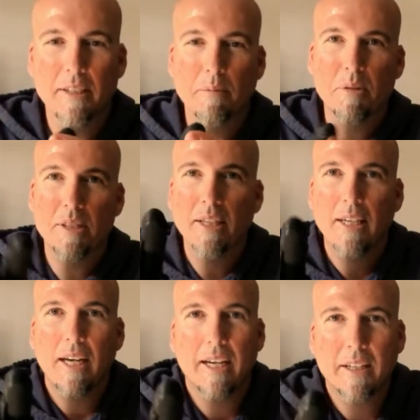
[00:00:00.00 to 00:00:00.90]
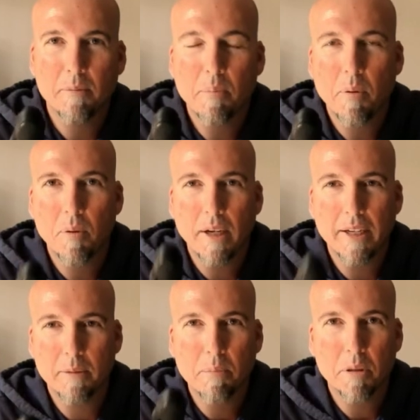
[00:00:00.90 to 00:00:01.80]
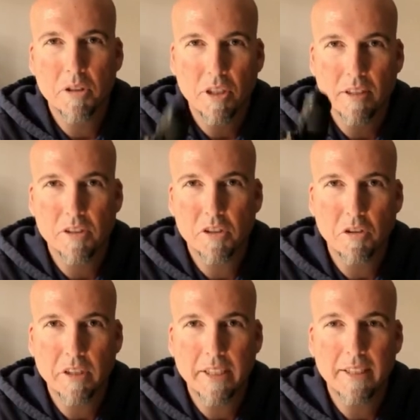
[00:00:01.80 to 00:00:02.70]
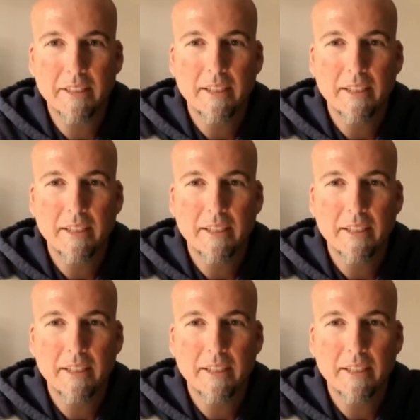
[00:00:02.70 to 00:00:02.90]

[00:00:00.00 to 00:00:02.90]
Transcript: What I find happens with the Klim,